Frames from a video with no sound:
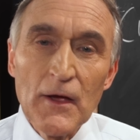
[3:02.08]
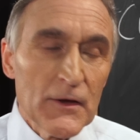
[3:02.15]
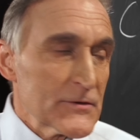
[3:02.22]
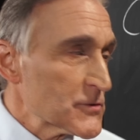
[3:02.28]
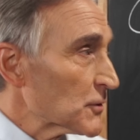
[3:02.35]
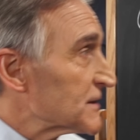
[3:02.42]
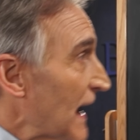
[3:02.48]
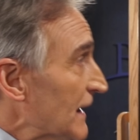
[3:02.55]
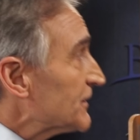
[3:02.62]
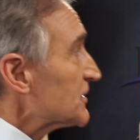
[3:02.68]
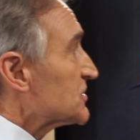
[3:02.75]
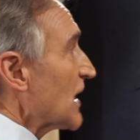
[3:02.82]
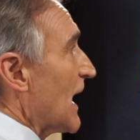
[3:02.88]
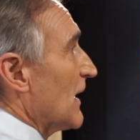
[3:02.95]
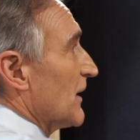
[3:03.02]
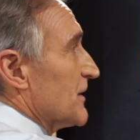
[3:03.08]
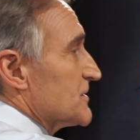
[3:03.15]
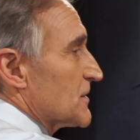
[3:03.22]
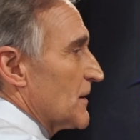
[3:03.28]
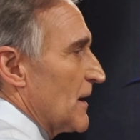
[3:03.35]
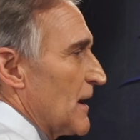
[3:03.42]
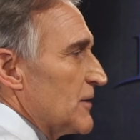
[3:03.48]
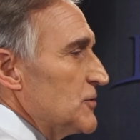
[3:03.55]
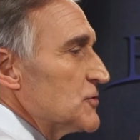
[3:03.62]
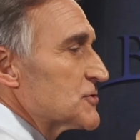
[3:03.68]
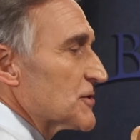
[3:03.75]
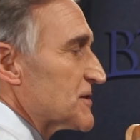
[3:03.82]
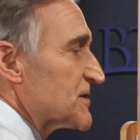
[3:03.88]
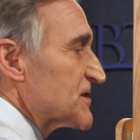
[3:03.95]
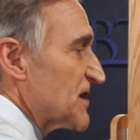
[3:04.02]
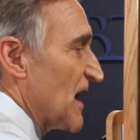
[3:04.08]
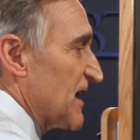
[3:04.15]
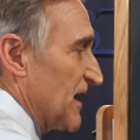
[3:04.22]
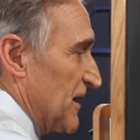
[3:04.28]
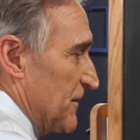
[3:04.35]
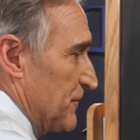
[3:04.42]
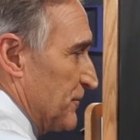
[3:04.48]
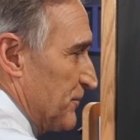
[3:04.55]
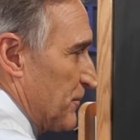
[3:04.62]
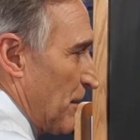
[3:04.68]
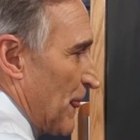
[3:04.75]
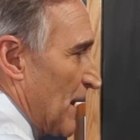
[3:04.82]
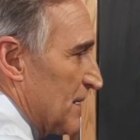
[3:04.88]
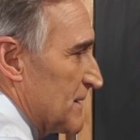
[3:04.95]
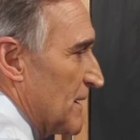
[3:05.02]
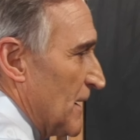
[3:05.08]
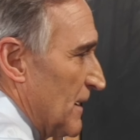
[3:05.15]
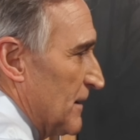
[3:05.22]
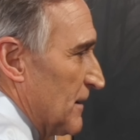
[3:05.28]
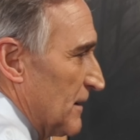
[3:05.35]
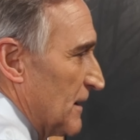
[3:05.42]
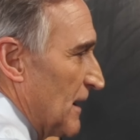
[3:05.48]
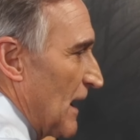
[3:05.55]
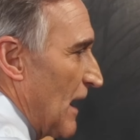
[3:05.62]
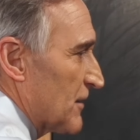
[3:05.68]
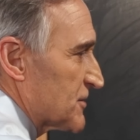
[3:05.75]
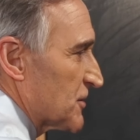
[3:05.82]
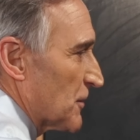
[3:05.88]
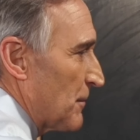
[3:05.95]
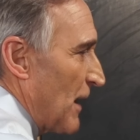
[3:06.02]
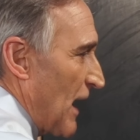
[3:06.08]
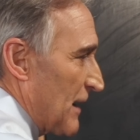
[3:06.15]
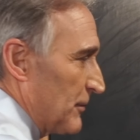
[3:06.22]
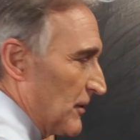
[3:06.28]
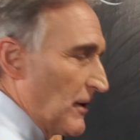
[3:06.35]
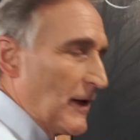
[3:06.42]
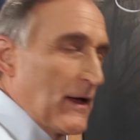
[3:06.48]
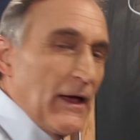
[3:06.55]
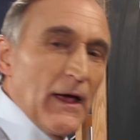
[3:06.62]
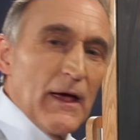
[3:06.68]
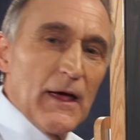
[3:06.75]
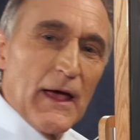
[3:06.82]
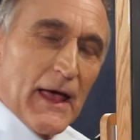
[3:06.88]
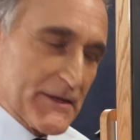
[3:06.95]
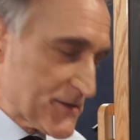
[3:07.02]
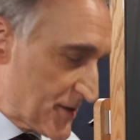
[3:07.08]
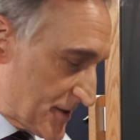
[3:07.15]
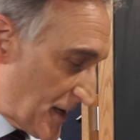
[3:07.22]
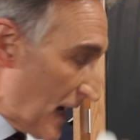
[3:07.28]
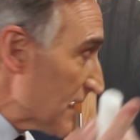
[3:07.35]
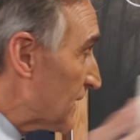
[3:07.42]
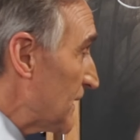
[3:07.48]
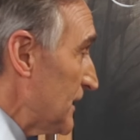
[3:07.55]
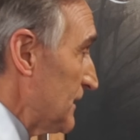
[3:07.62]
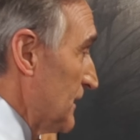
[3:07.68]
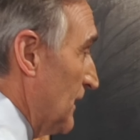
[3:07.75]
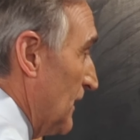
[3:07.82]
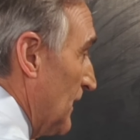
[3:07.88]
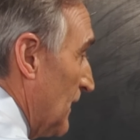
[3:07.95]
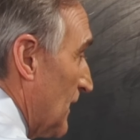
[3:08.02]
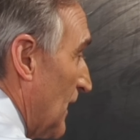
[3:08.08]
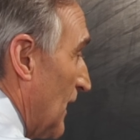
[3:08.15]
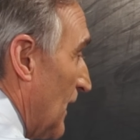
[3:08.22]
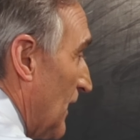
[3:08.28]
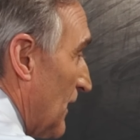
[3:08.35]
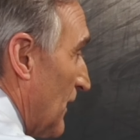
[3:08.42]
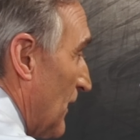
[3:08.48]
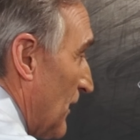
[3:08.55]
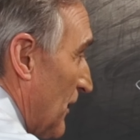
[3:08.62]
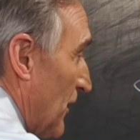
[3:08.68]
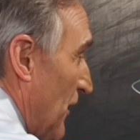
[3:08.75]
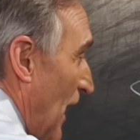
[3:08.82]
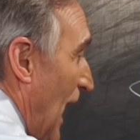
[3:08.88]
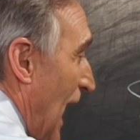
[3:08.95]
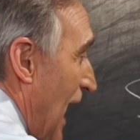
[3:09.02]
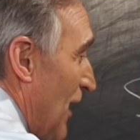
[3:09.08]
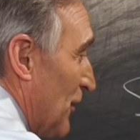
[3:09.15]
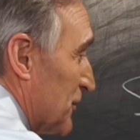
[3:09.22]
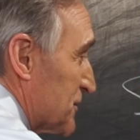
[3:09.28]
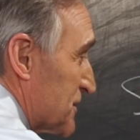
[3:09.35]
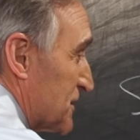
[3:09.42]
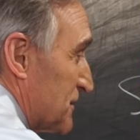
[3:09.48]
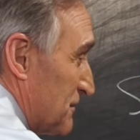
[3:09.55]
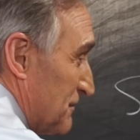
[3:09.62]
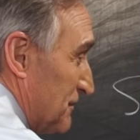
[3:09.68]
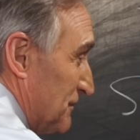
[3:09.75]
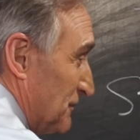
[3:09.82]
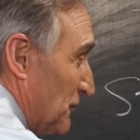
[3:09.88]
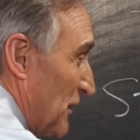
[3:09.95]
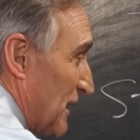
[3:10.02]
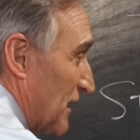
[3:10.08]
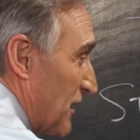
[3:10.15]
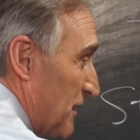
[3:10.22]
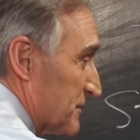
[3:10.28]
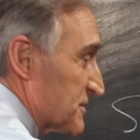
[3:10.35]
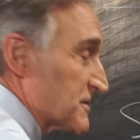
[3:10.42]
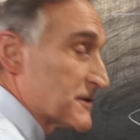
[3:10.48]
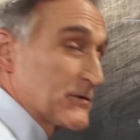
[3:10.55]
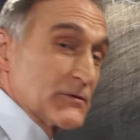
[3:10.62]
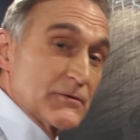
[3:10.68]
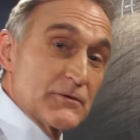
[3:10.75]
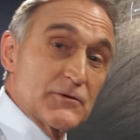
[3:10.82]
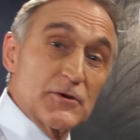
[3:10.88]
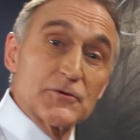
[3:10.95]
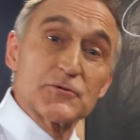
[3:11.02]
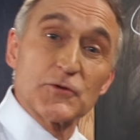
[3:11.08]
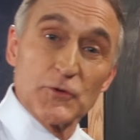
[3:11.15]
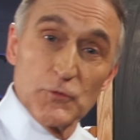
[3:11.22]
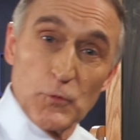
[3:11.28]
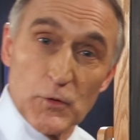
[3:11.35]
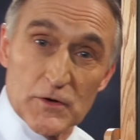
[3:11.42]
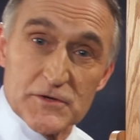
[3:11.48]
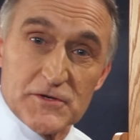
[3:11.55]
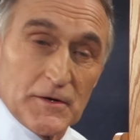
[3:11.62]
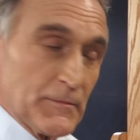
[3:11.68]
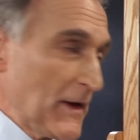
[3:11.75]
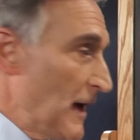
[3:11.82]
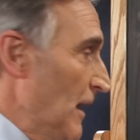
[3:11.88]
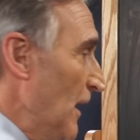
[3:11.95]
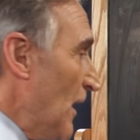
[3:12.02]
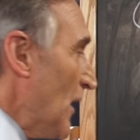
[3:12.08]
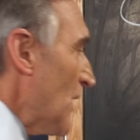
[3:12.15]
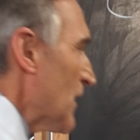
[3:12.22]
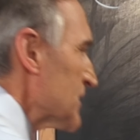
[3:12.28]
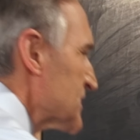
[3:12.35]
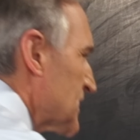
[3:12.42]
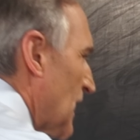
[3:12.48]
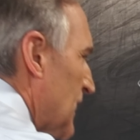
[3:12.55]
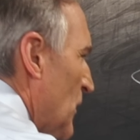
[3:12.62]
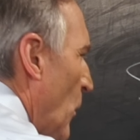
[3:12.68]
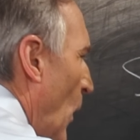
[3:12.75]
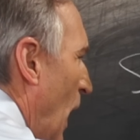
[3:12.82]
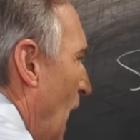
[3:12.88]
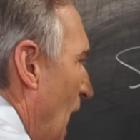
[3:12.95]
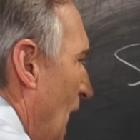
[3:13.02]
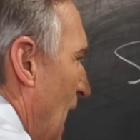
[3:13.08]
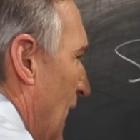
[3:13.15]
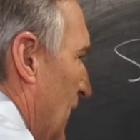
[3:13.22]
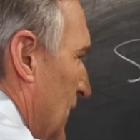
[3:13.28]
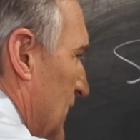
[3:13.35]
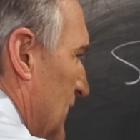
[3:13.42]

So take the challenge. You should study. Get out your Bible and study the hows when it comes to true worship. Study why.